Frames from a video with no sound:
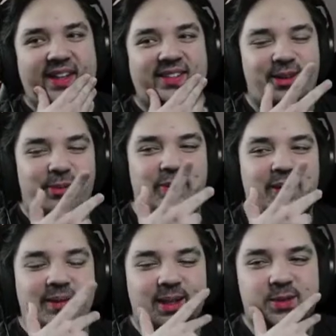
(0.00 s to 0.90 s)
Red
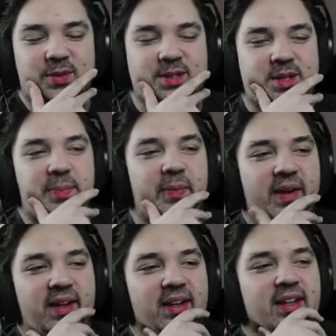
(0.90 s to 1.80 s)
Panda, thanks for the sub.
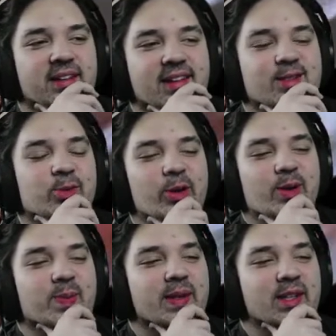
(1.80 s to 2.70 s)
This
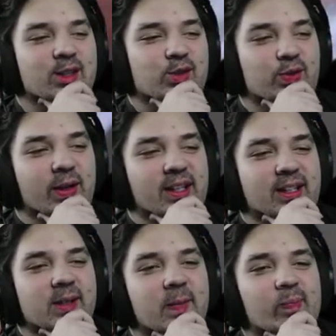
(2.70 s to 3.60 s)
wouldn't be as
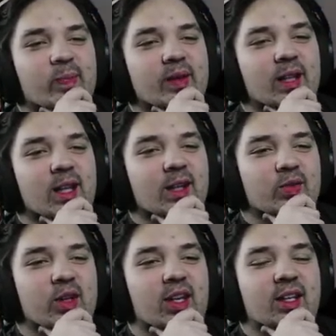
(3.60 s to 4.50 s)
funny if
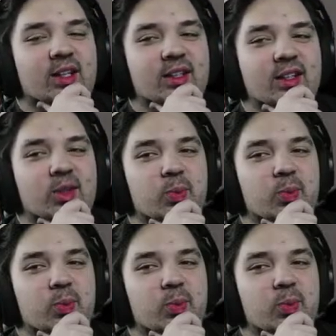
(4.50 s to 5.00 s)
Keenan didn't